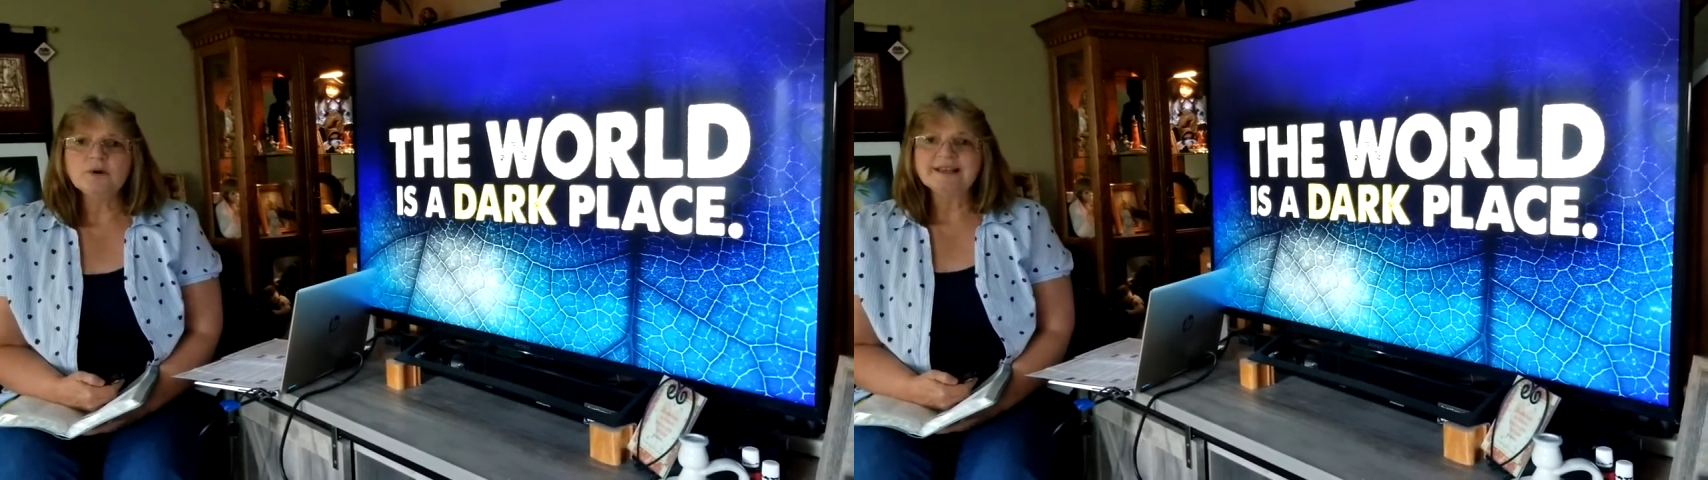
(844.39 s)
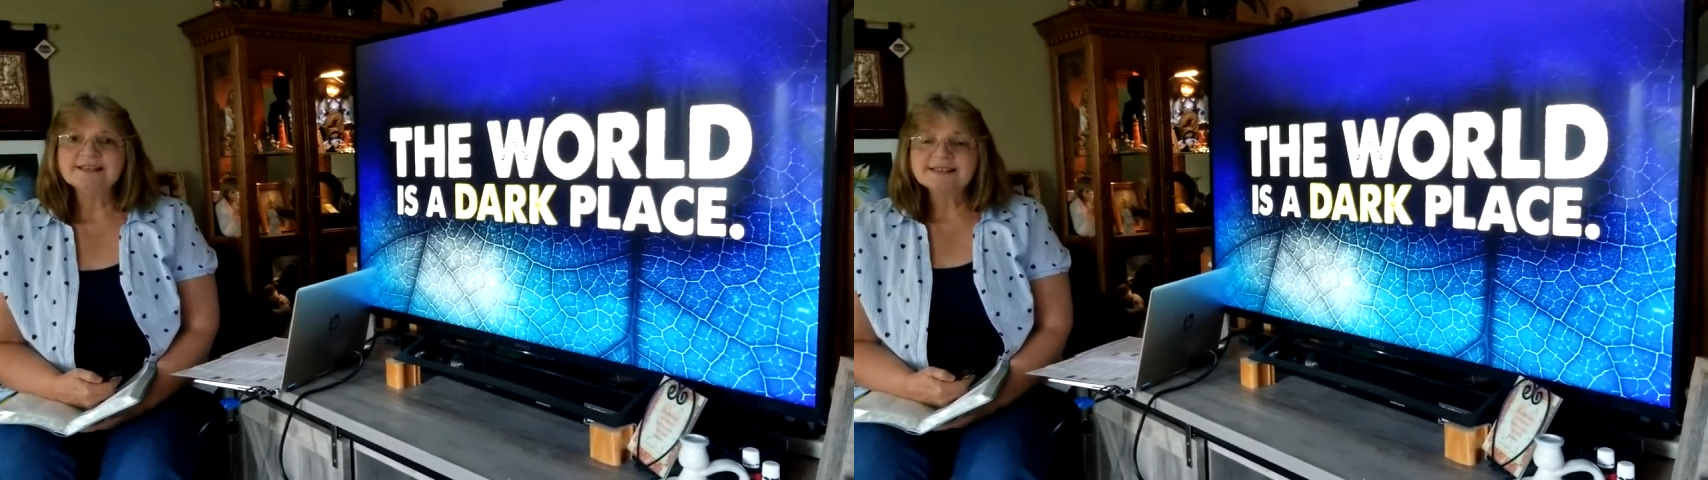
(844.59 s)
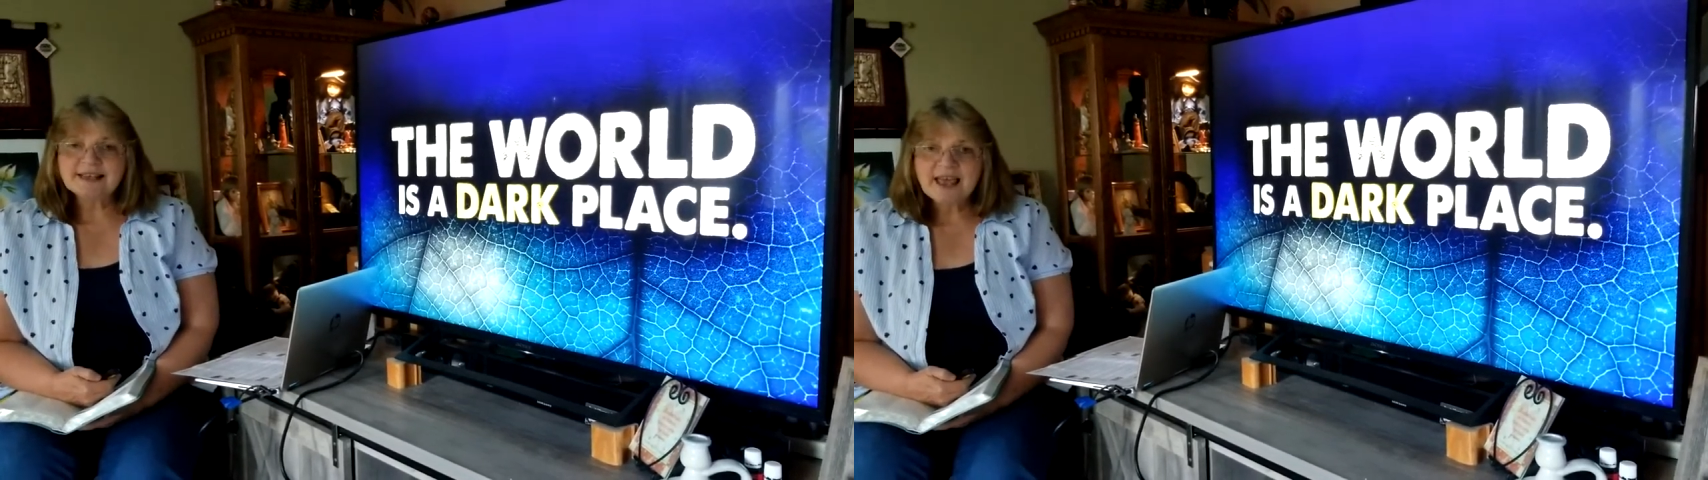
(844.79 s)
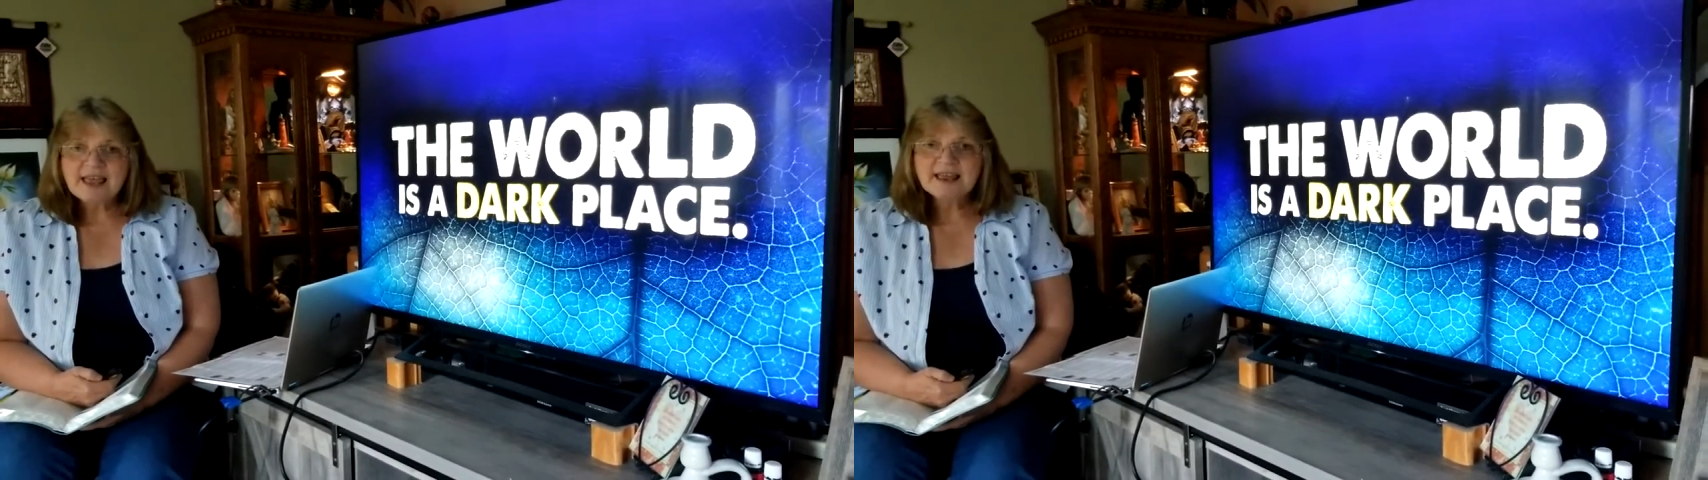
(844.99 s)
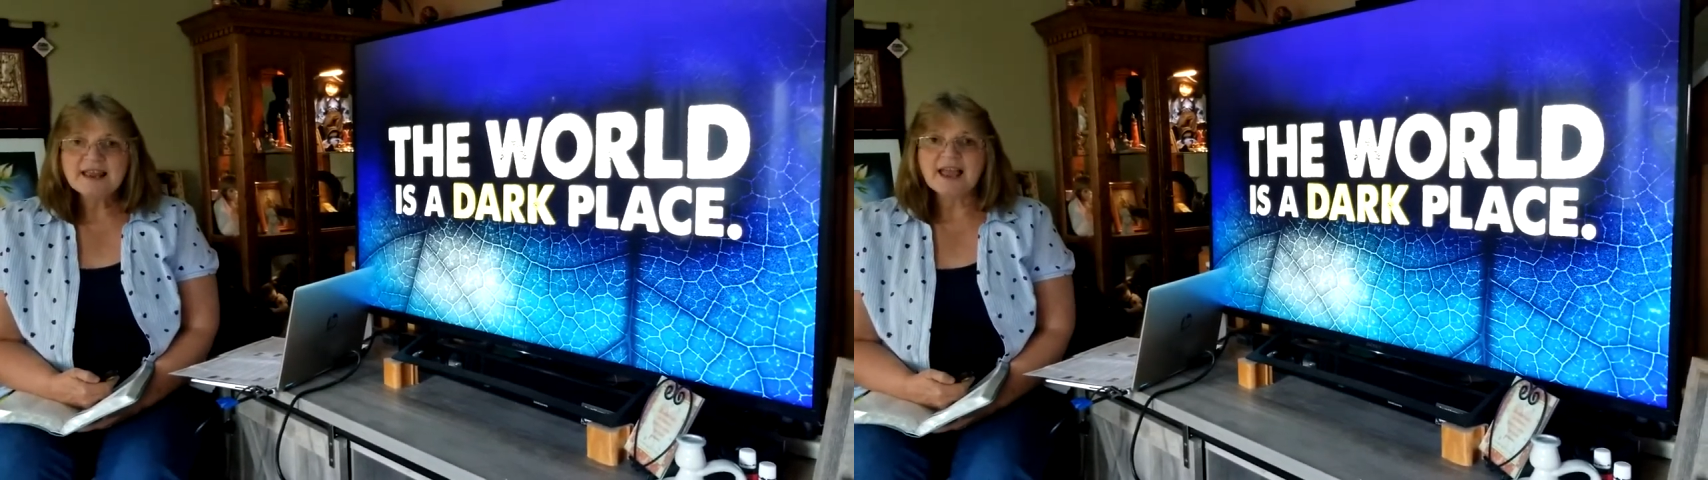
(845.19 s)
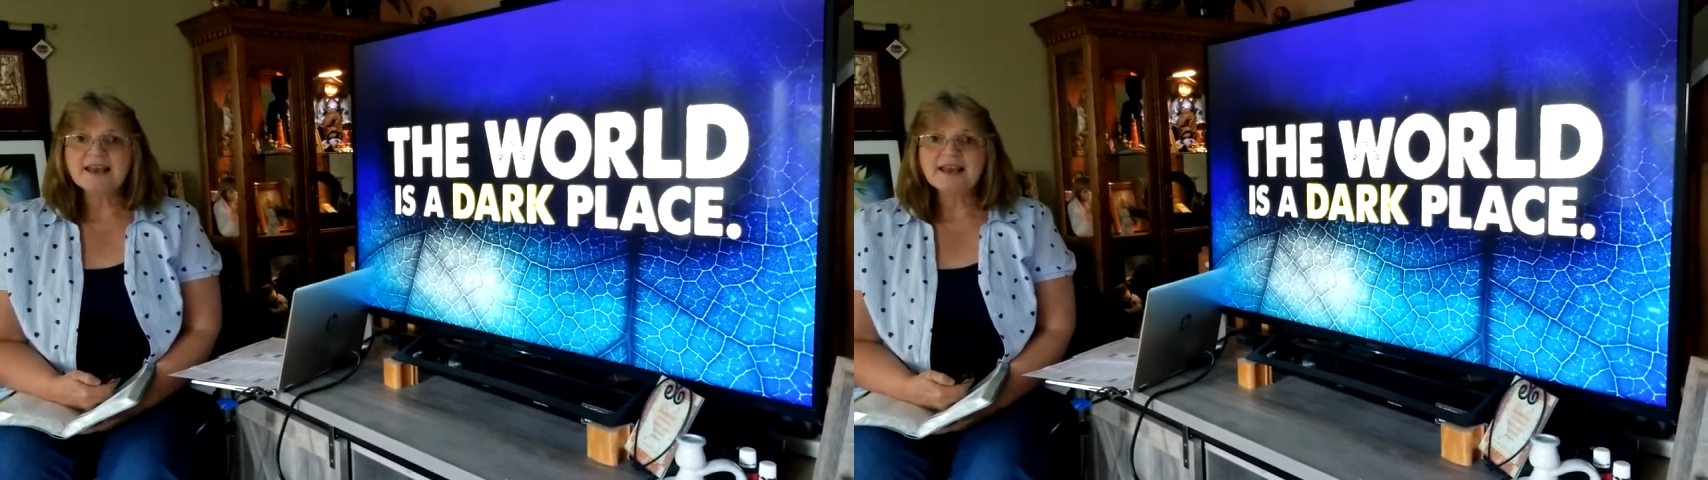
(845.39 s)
we say,